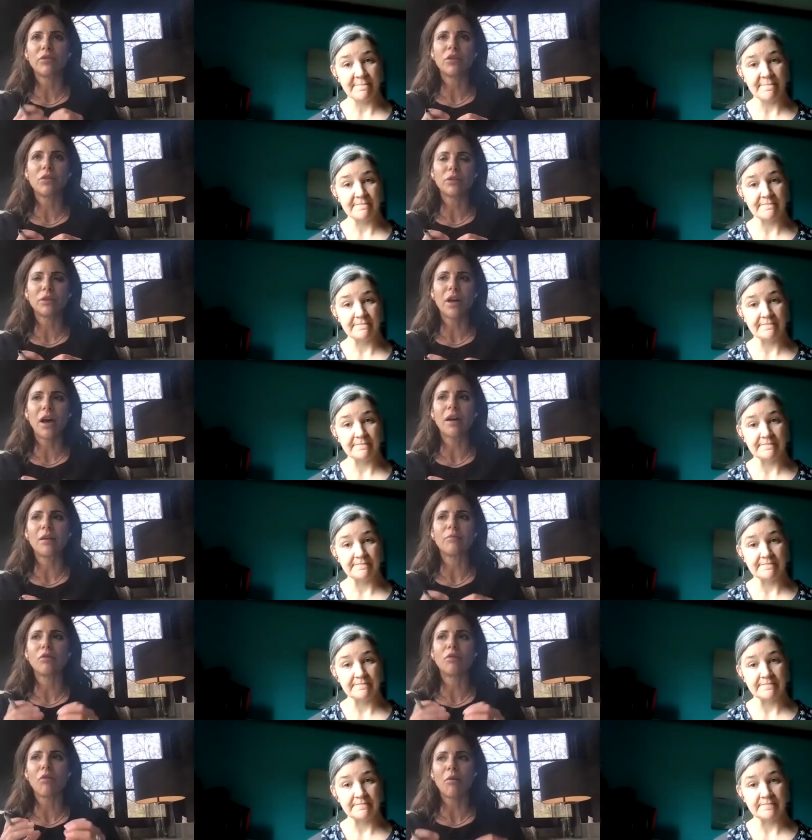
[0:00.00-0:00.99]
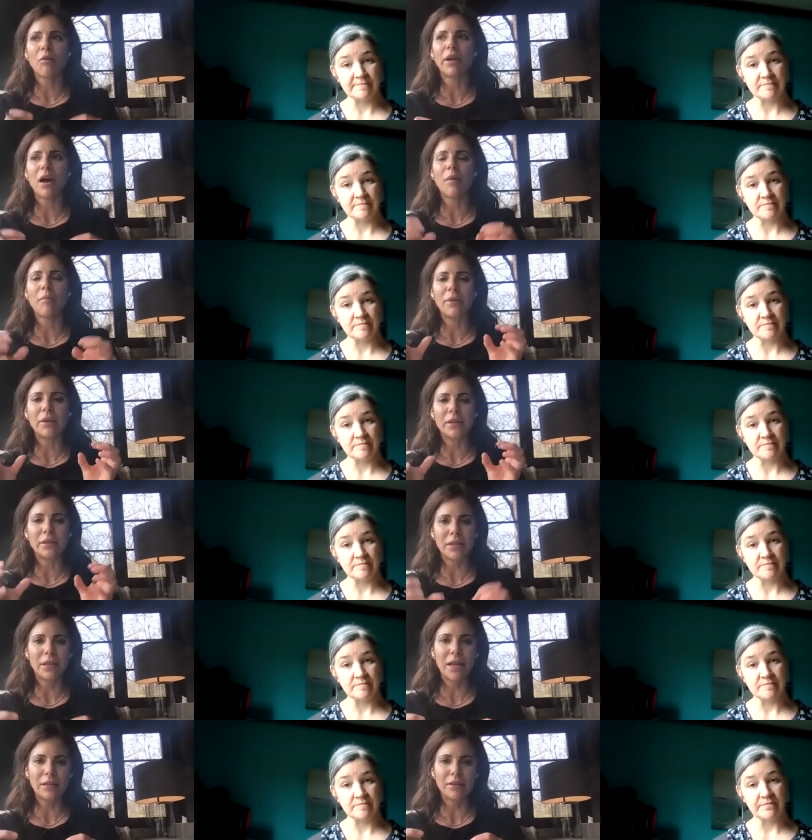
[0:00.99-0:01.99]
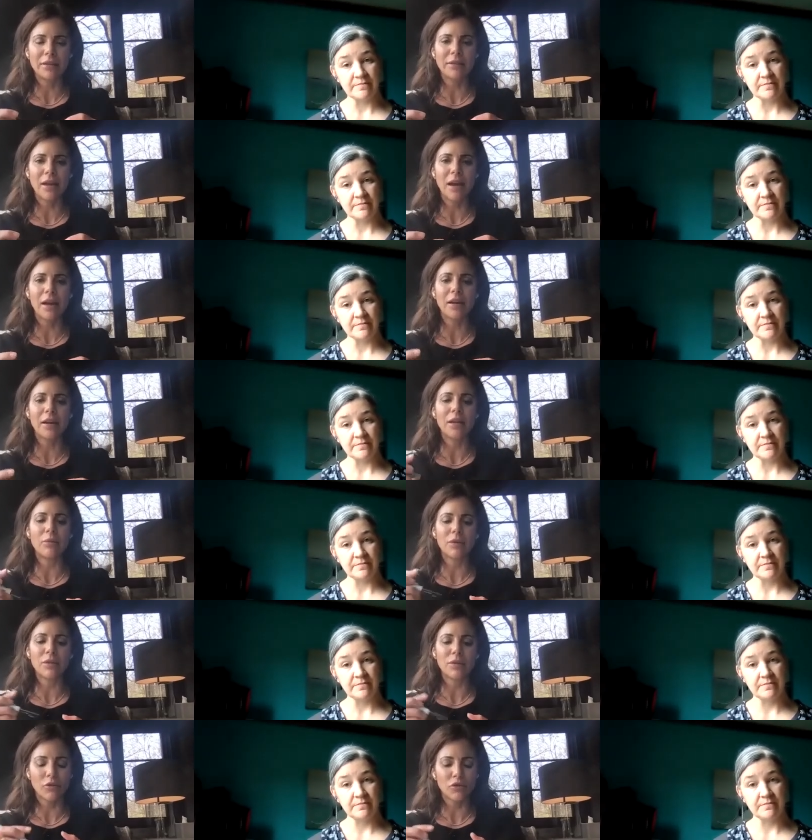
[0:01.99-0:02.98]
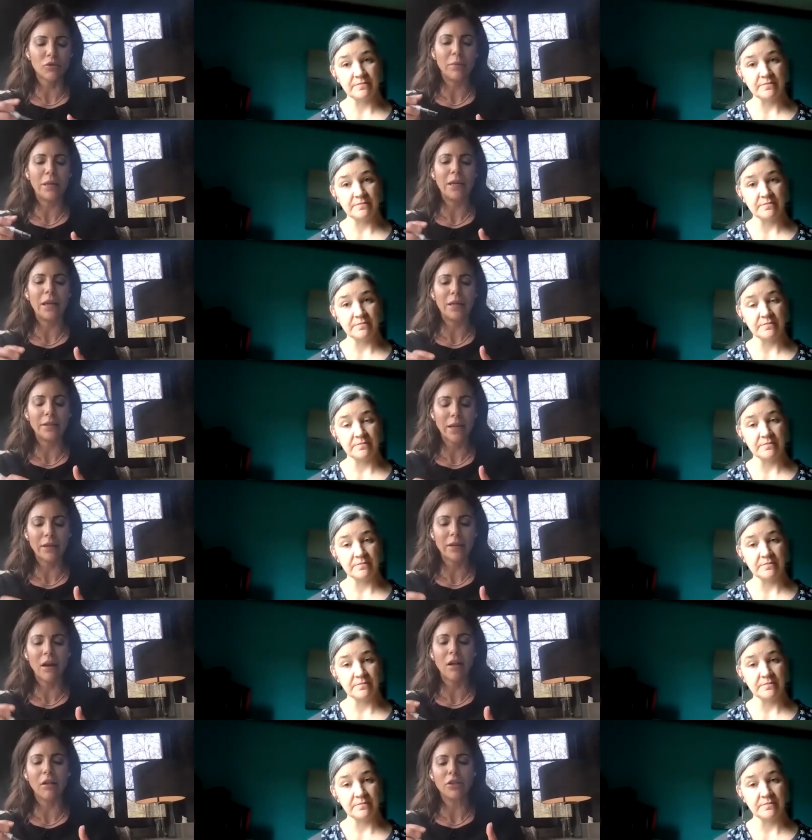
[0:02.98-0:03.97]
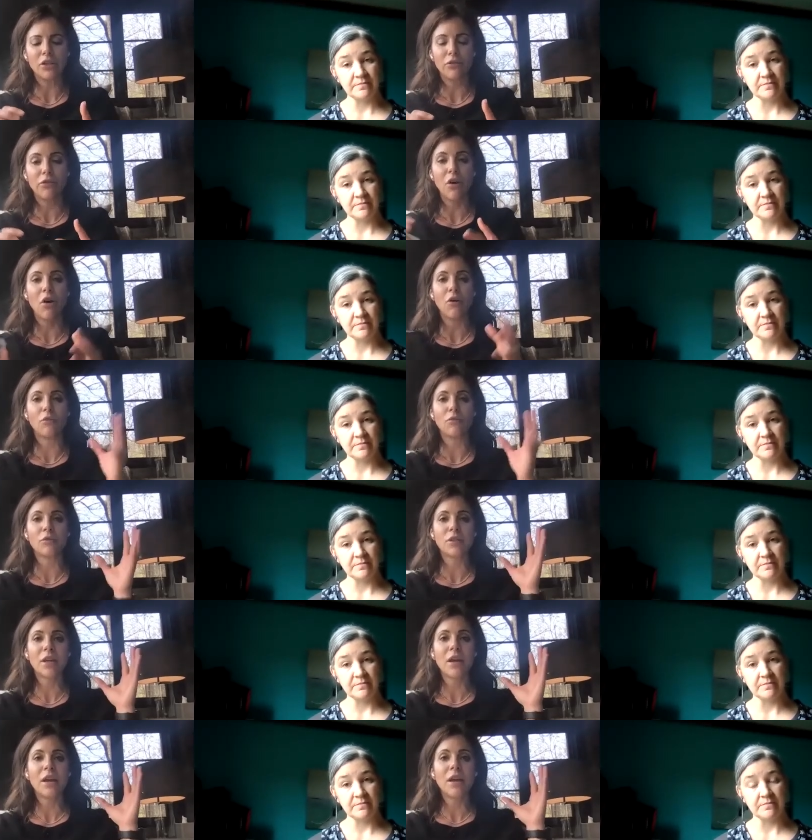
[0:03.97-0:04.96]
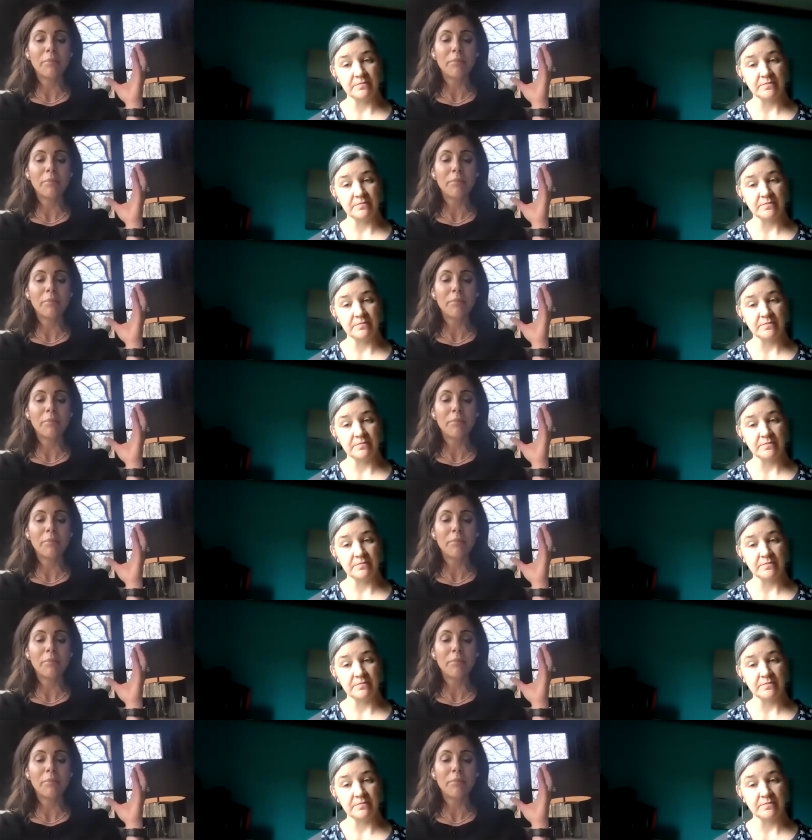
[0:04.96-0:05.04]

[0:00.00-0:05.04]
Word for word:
Speaker 1: difficult time growing up in today's society with social media, technology, phones,